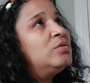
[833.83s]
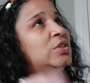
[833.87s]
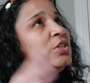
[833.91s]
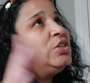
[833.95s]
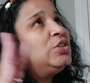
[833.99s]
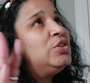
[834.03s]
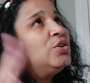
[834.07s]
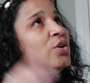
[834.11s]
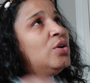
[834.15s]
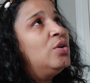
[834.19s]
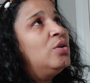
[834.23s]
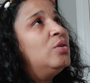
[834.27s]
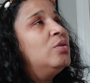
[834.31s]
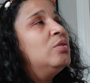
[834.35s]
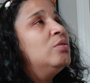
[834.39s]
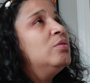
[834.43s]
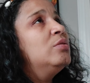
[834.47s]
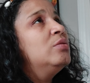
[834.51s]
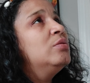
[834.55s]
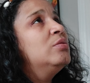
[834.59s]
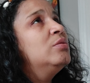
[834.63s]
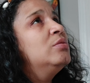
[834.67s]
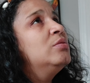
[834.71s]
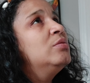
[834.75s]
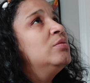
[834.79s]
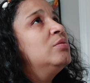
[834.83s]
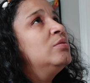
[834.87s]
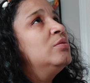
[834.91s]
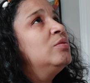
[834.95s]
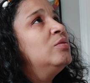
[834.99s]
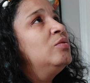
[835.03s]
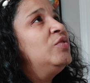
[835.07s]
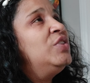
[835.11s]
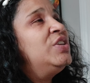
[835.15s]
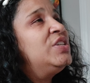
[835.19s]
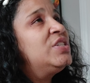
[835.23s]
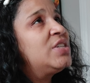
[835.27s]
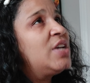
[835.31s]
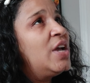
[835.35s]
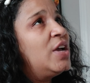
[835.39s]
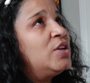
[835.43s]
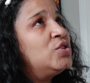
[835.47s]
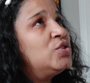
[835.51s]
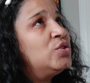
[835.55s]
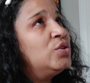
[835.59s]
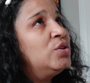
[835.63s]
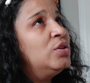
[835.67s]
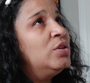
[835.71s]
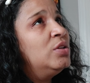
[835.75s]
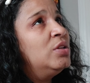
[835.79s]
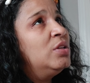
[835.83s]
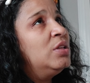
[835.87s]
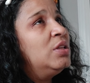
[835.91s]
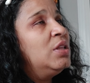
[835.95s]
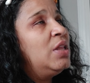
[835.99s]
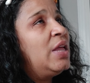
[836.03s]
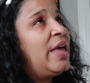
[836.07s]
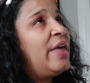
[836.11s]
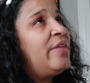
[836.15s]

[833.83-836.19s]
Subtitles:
you know, reschedule.